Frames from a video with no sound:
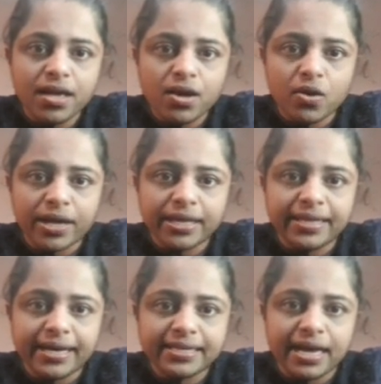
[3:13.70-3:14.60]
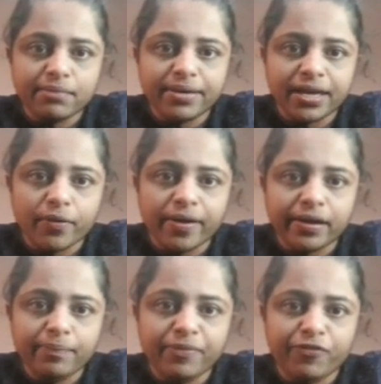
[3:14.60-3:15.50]
Okay, that can be a query.
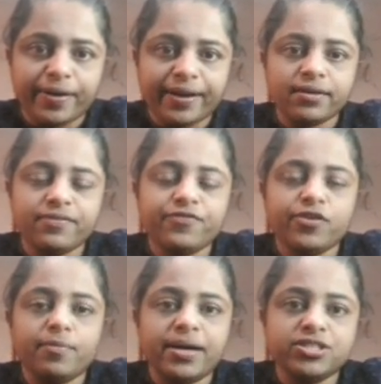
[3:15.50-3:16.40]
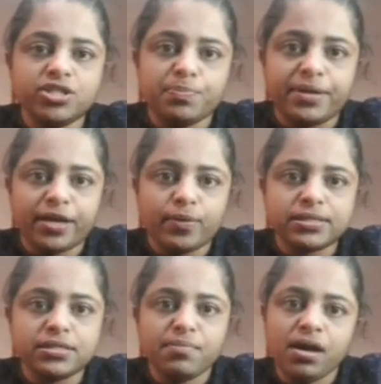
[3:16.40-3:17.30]
Before I confirm, I just put a
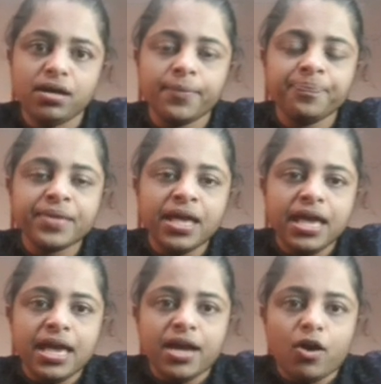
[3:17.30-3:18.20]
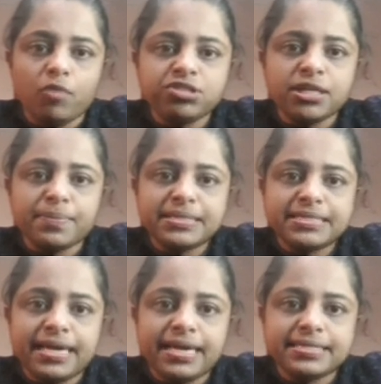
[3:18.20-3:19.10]
question mark. Option number
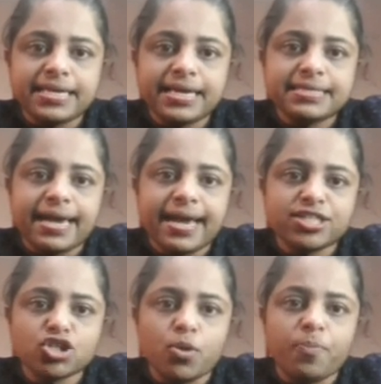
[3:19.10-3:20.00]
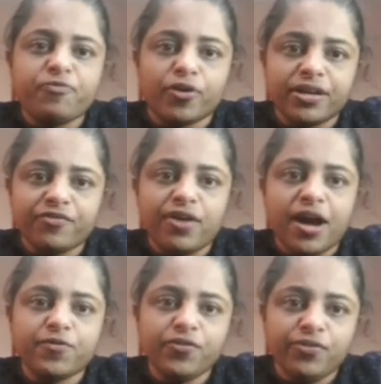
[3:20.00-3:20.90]
C says age group
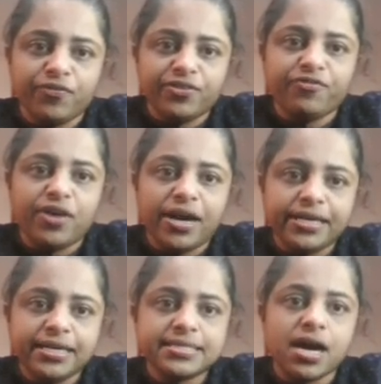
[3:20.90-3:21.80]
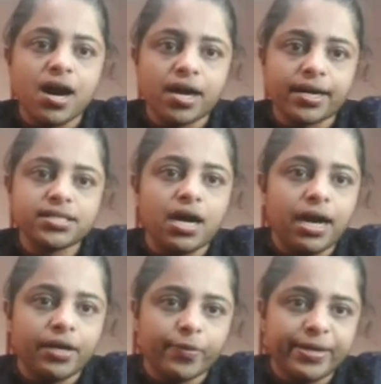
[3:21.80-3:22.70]
45 to 55 years are at
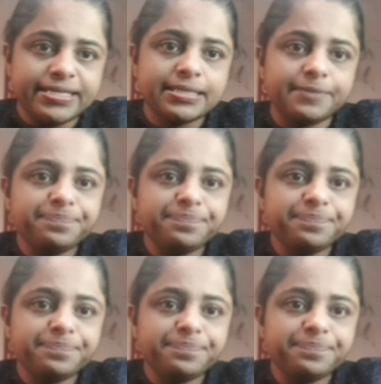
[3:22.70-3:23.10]
high risk.